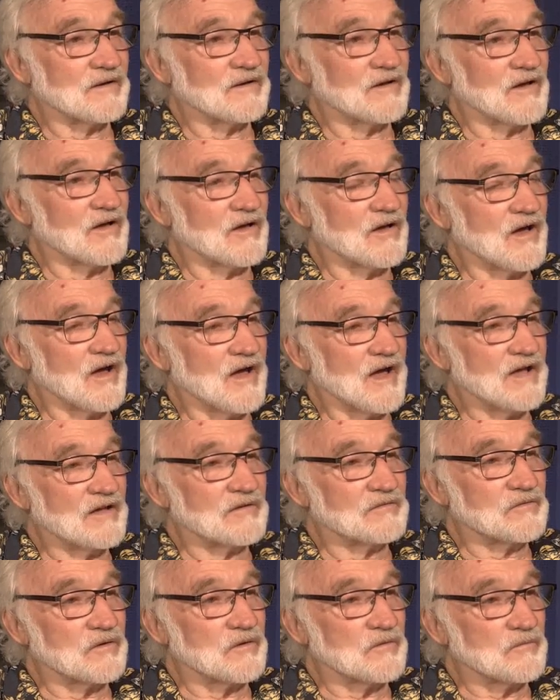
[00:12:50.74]
but
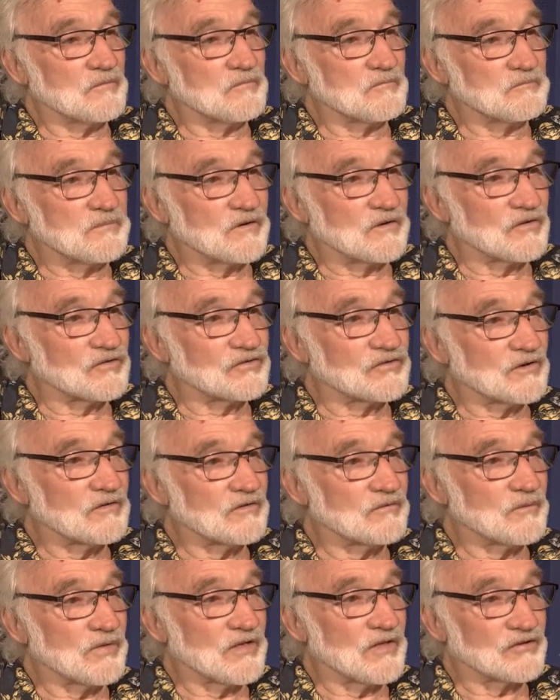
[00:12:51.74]
it,
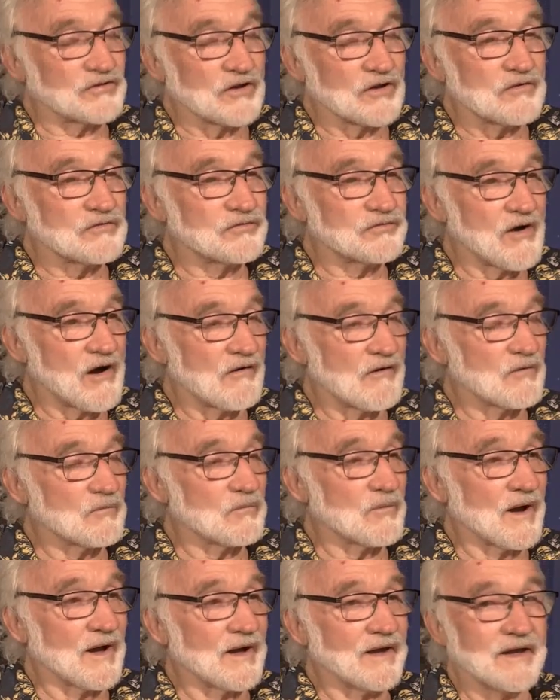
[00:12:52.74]
because they're so
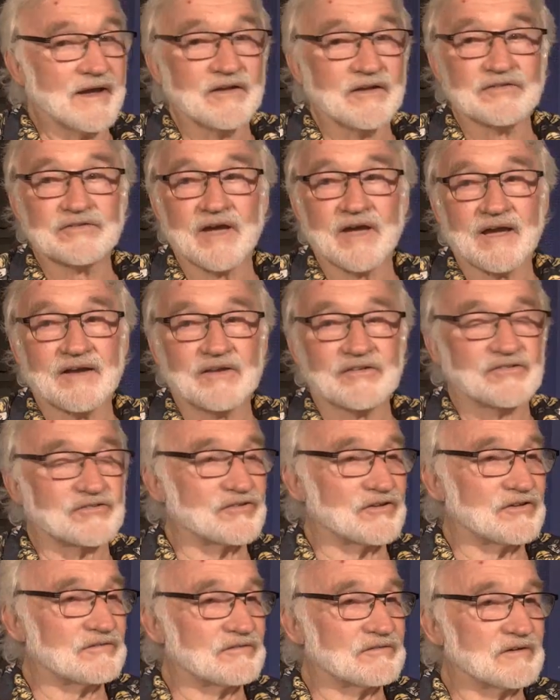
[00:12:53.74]
far away, it
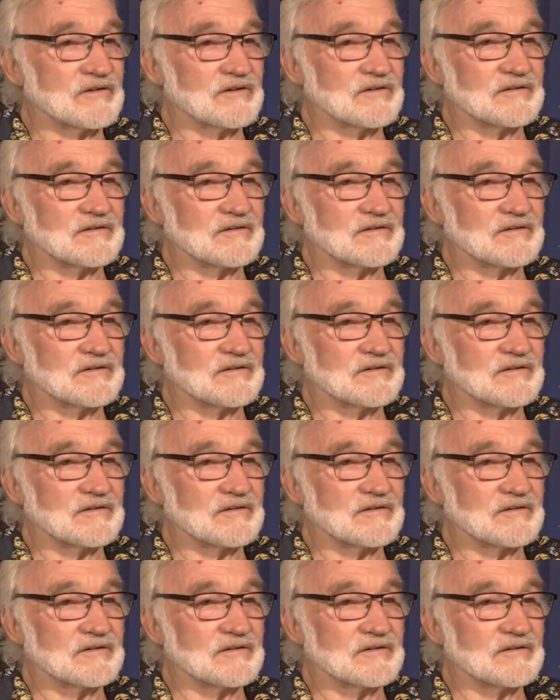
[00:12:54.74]
takes